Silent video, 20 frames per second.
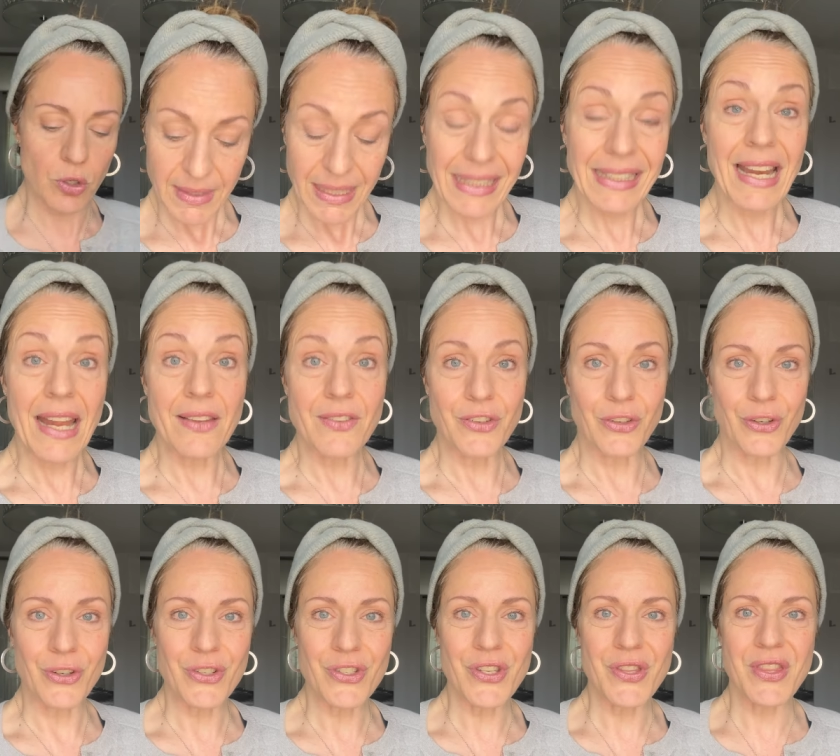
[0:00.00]

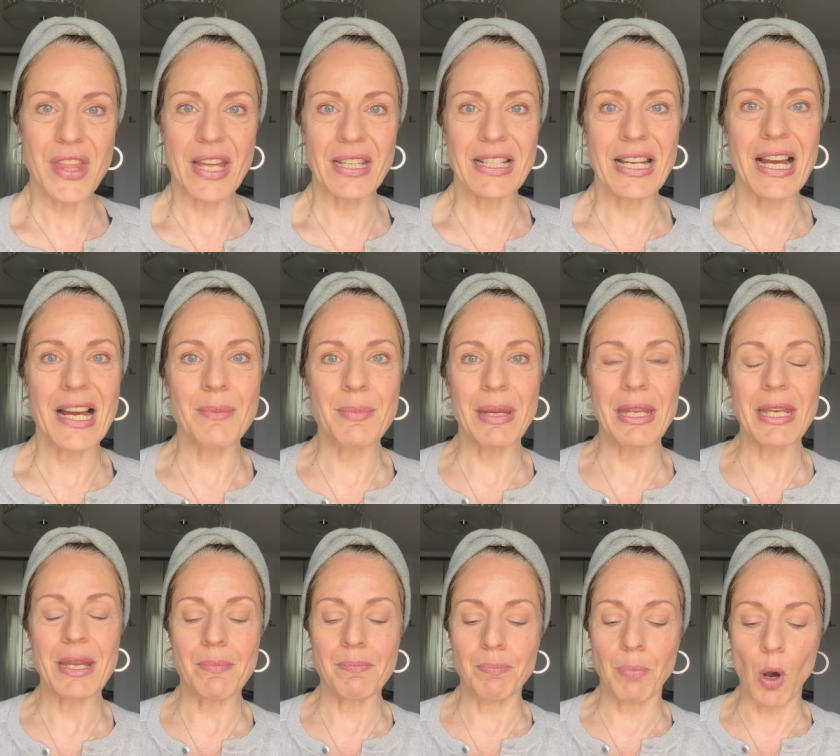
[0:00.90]
cleansers that come in
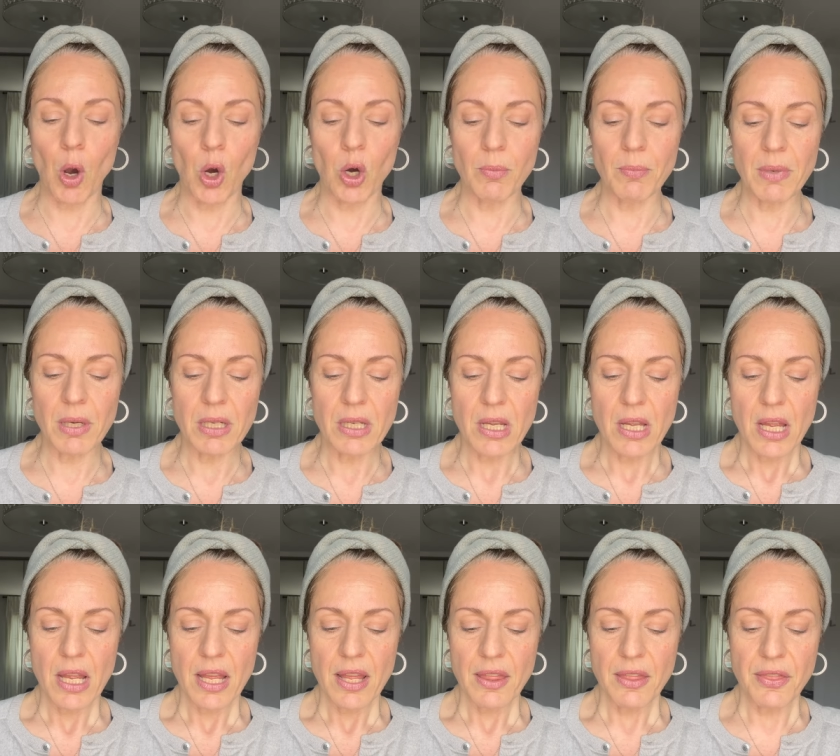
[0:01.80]
a balm,
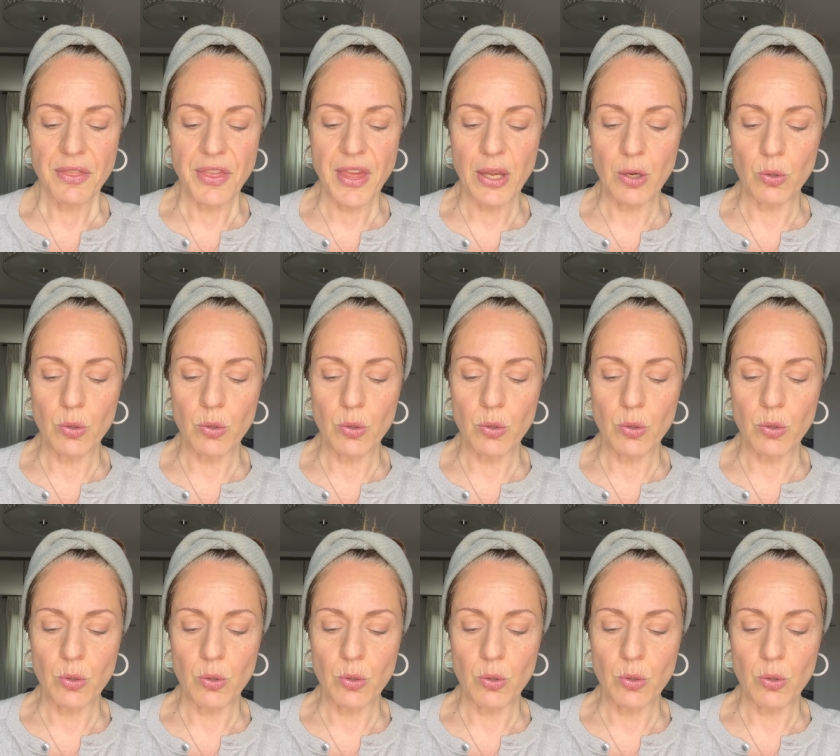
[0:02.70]
they